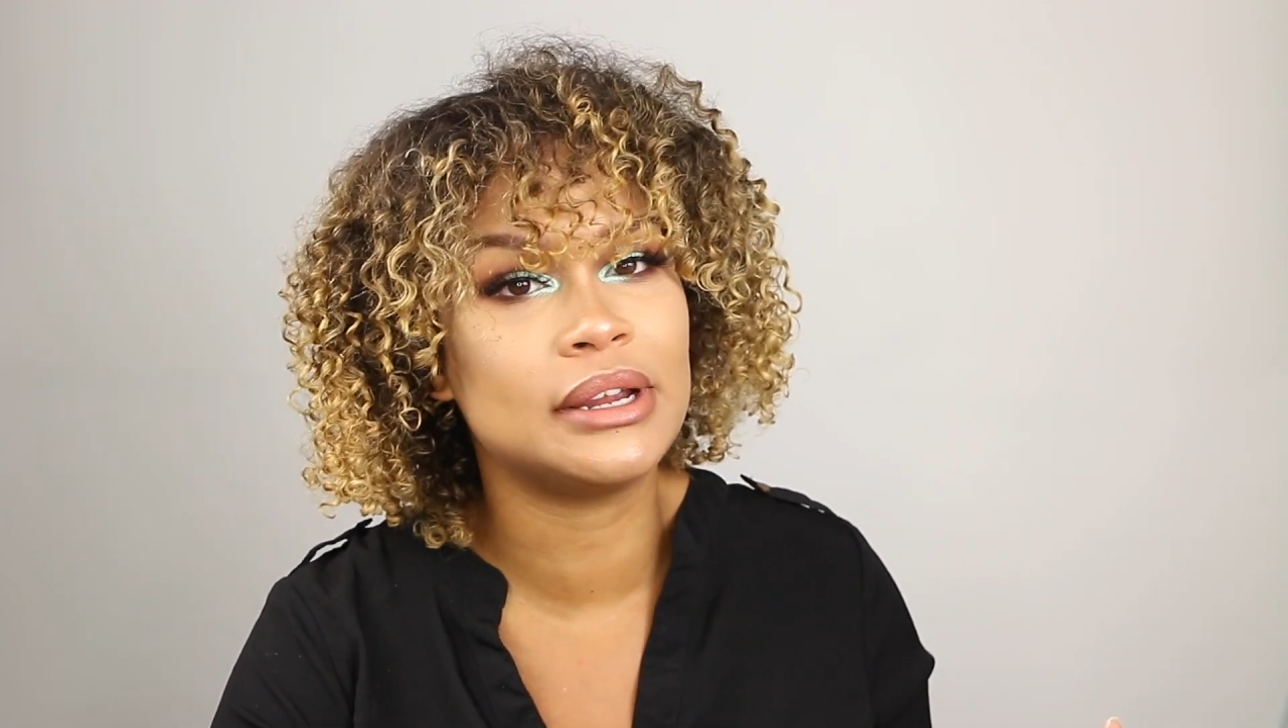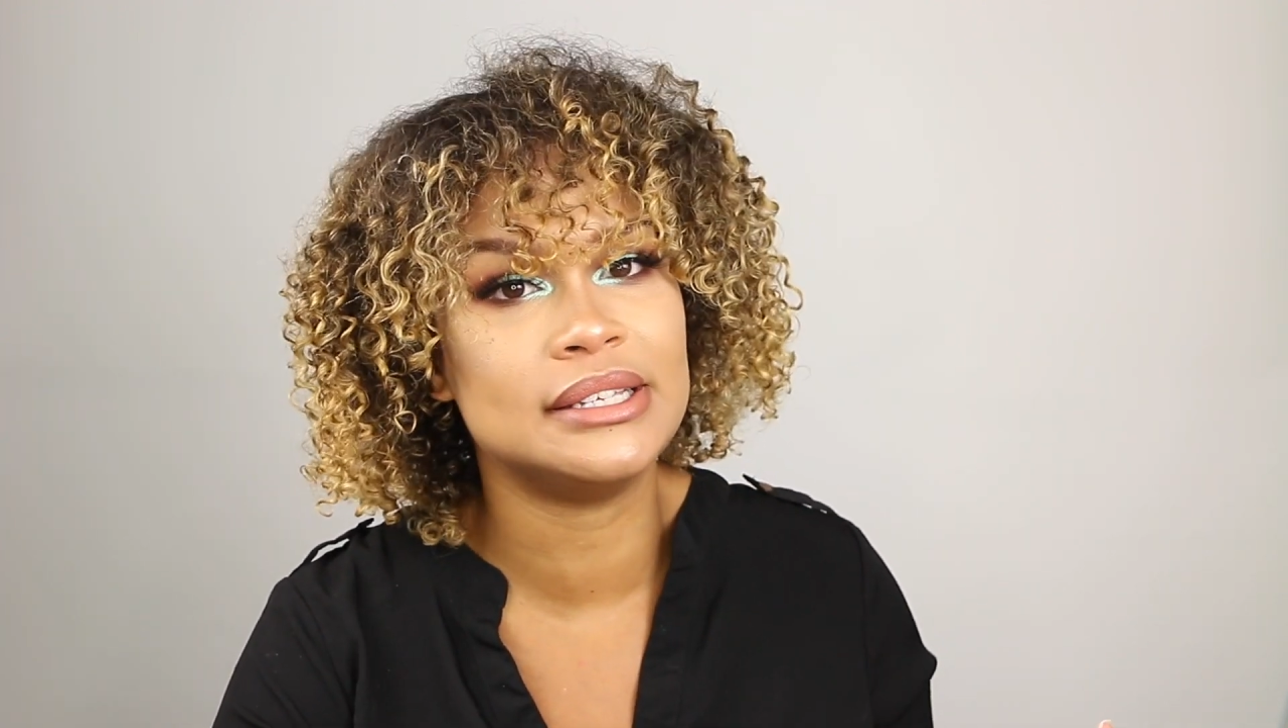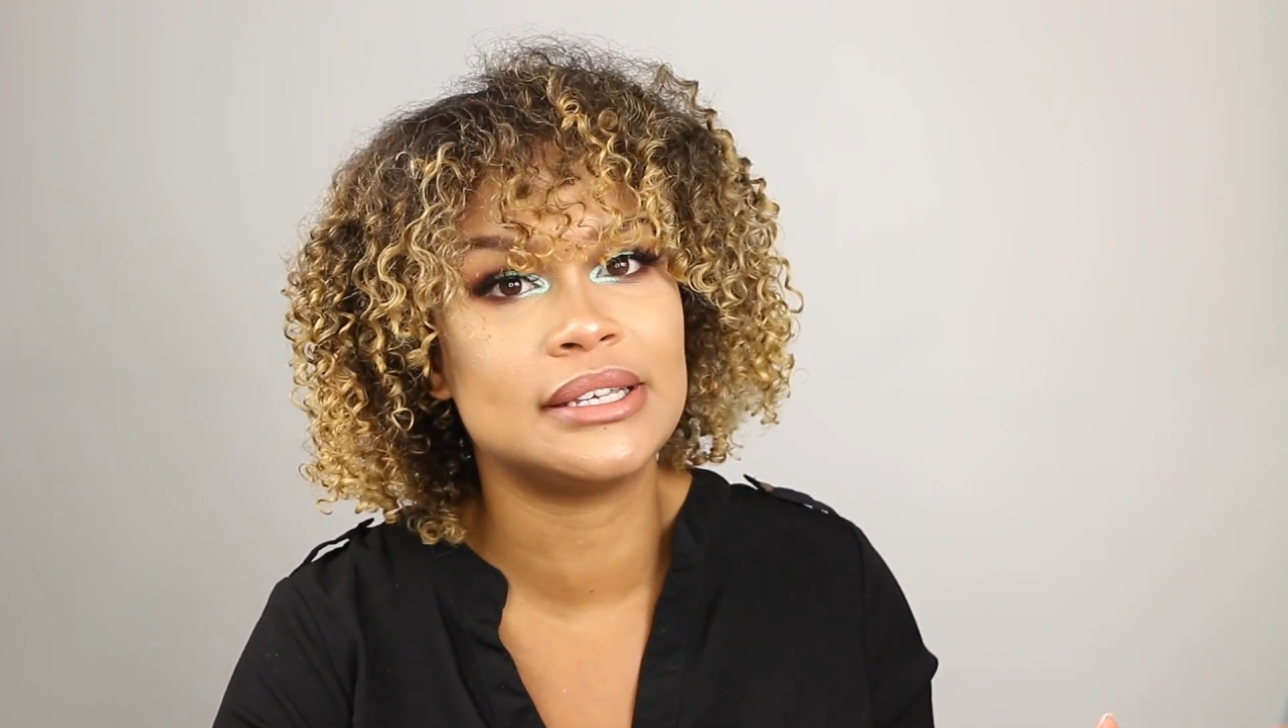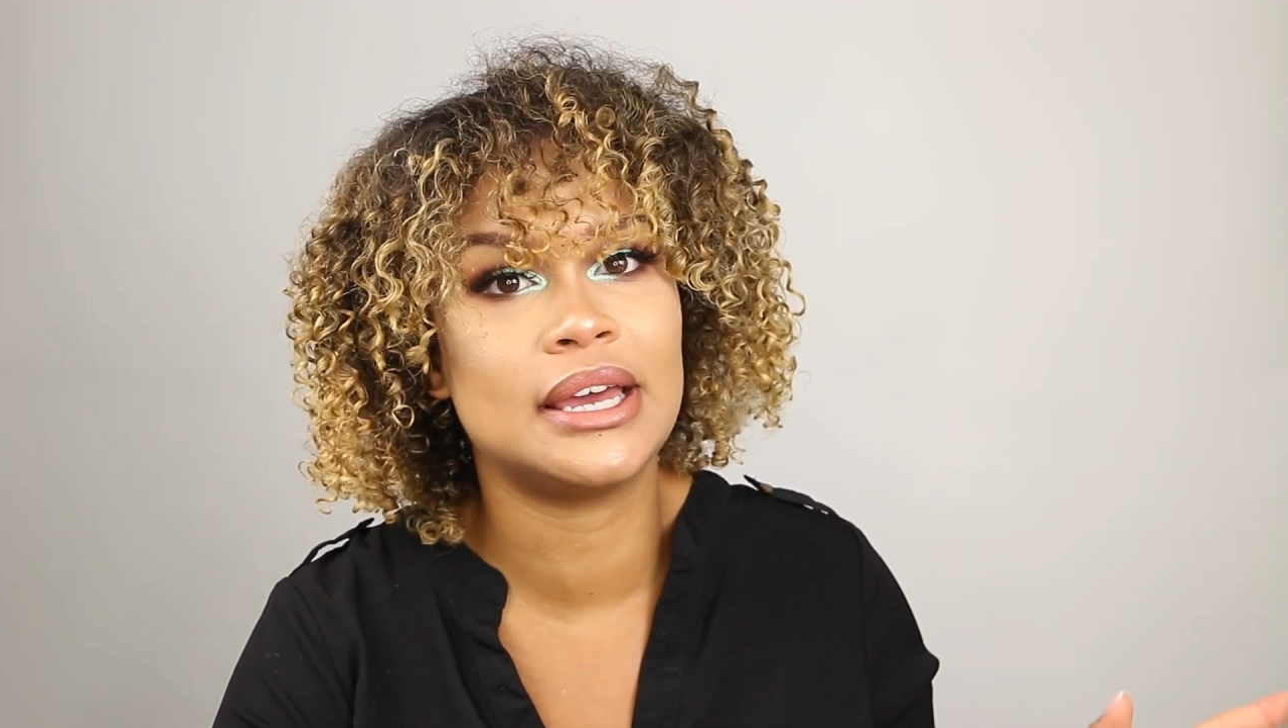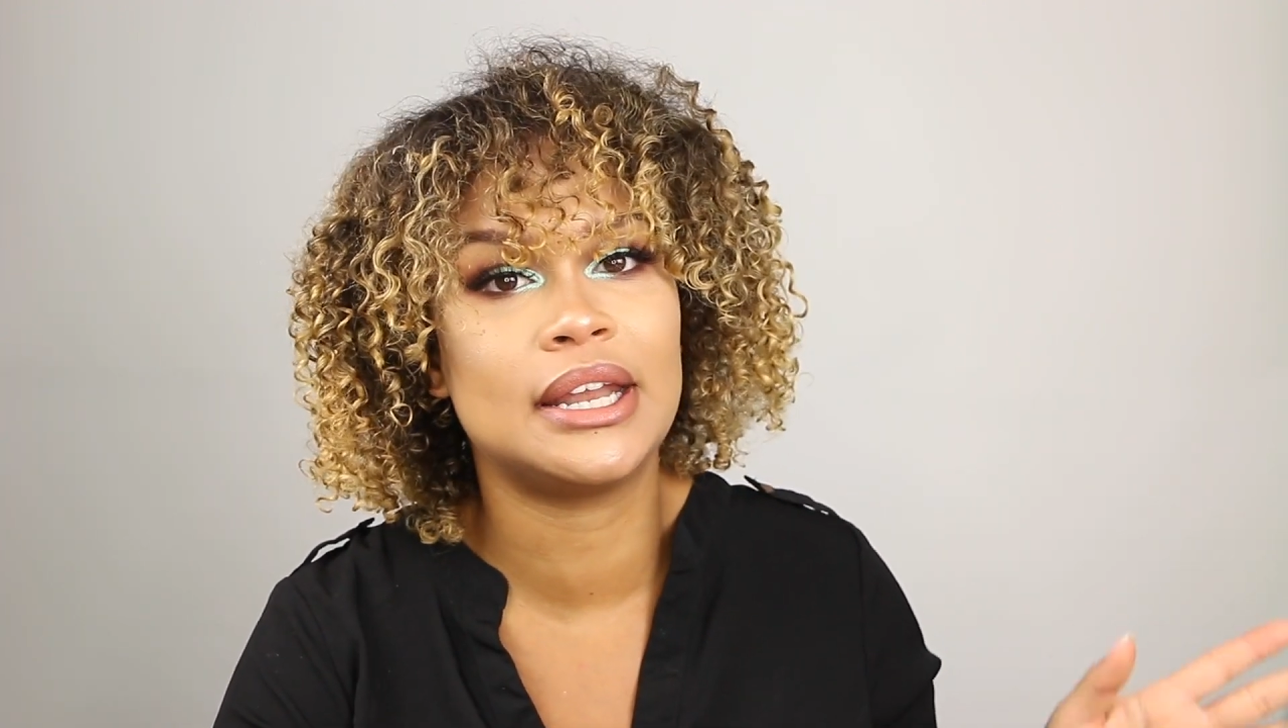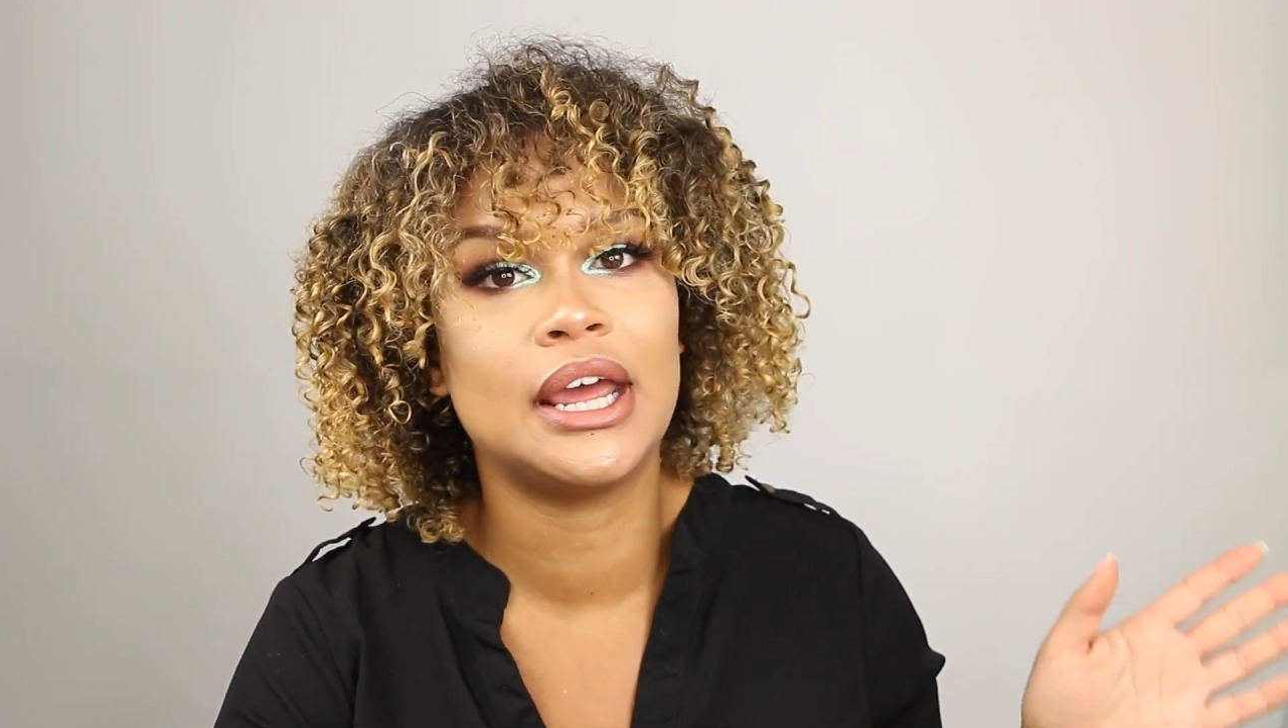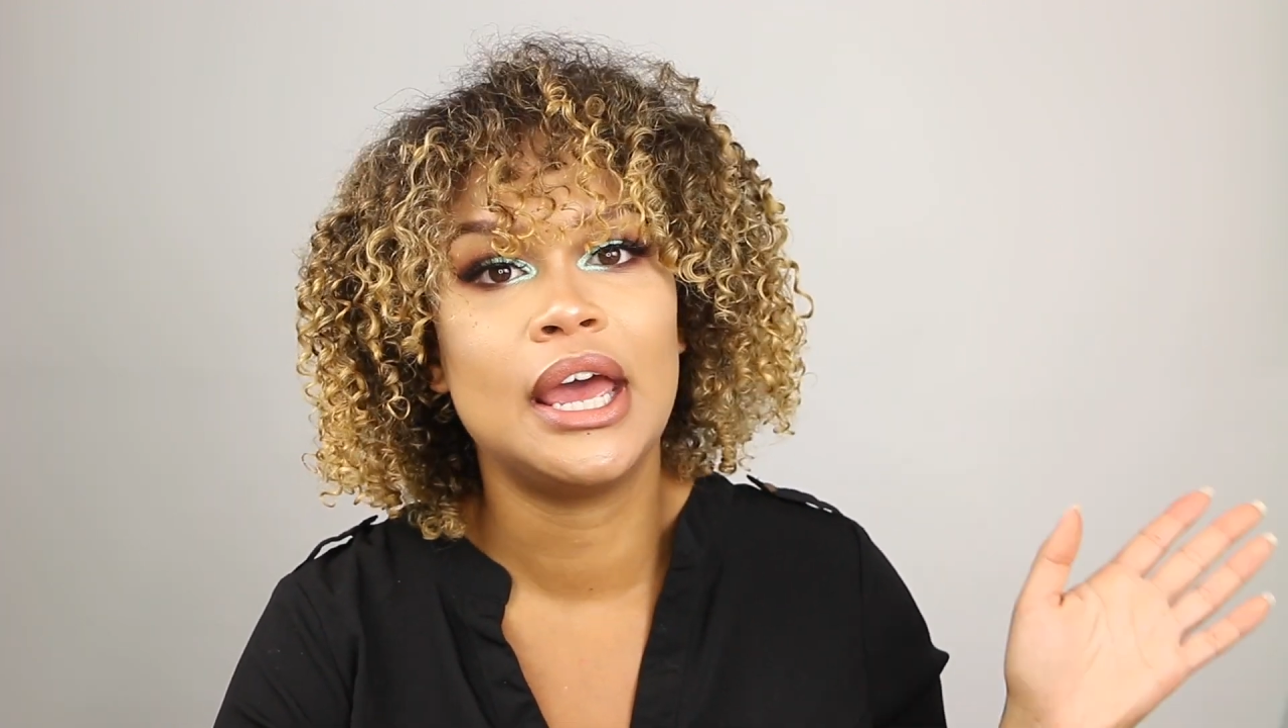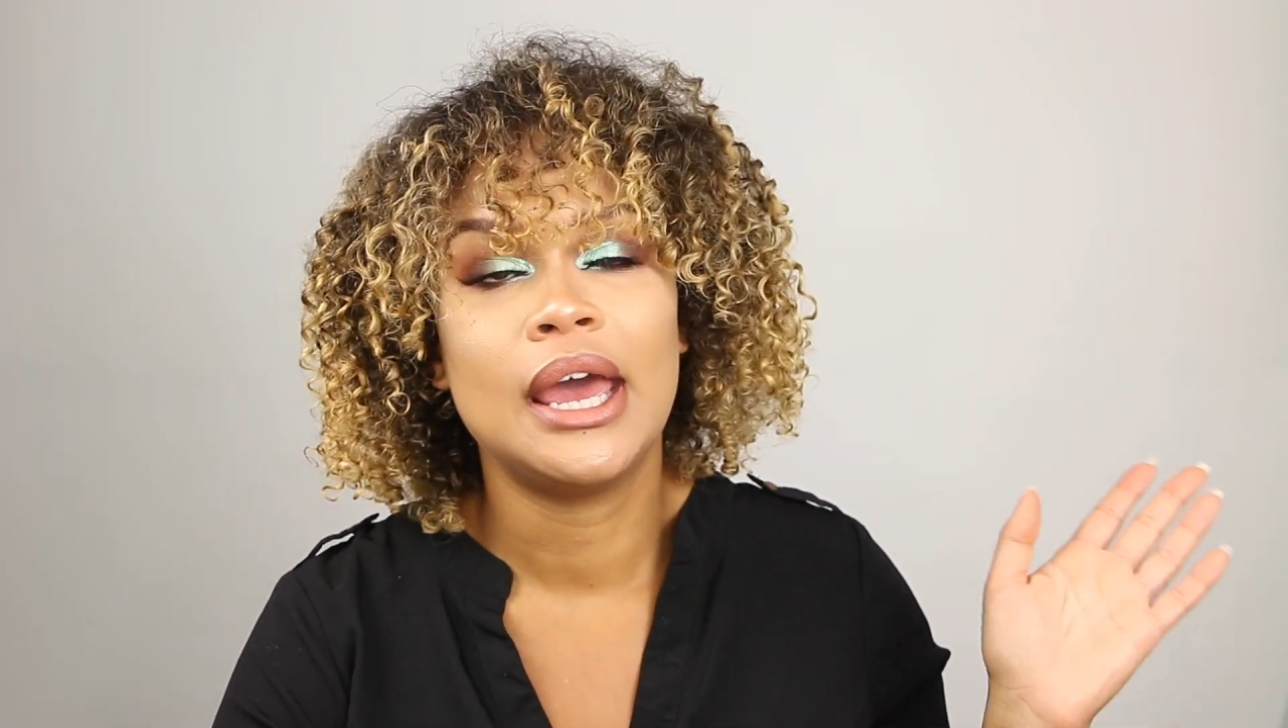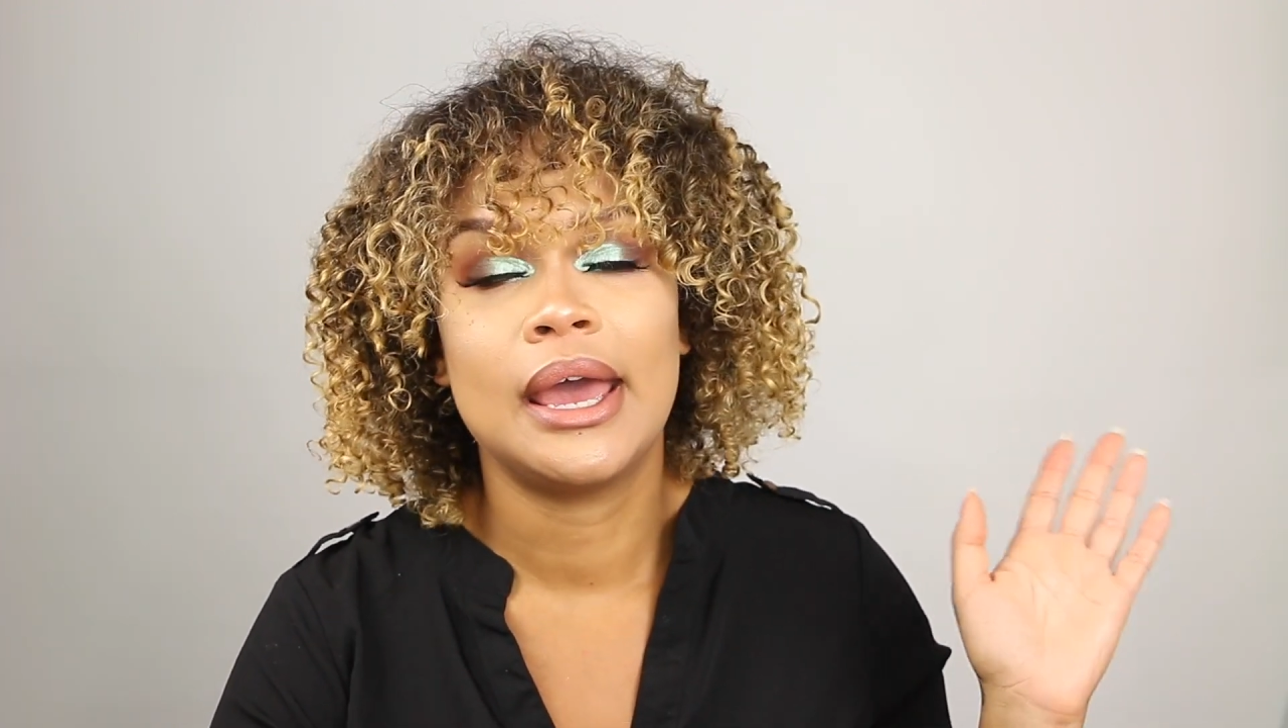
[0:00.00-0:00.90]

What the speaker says: reason,